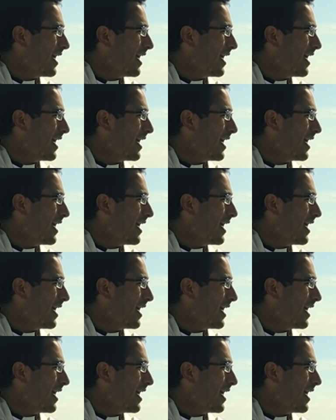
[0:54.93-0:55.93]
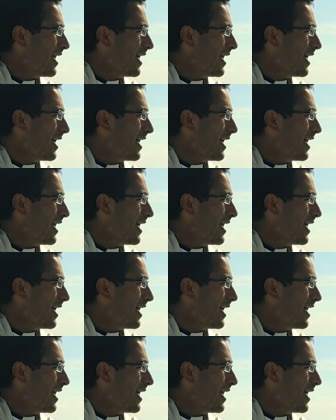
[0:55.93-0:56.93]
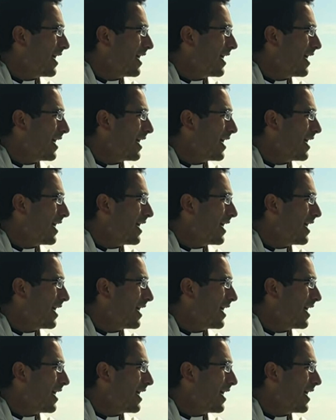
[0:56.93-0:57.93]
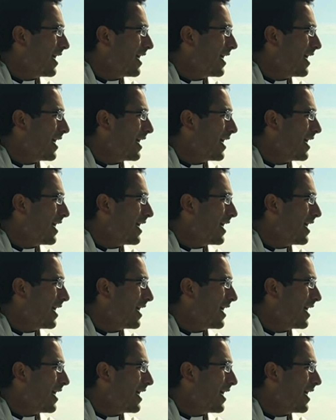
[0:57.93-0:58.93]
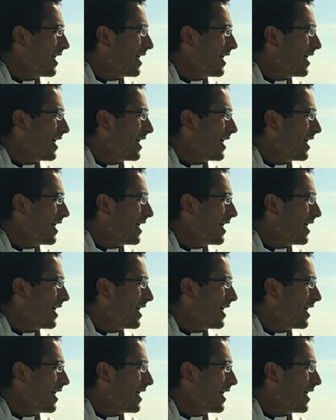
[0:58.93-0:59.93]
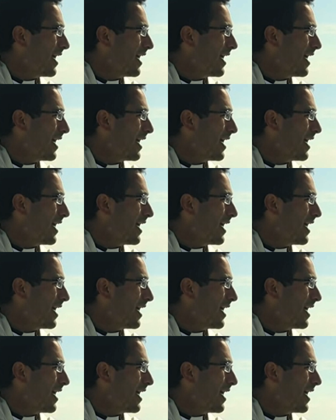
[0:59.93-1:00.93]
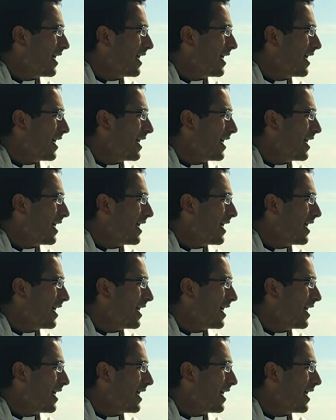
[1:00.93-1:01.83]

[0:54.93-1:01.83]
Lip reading: The face doesn't move, so there is nothing to read.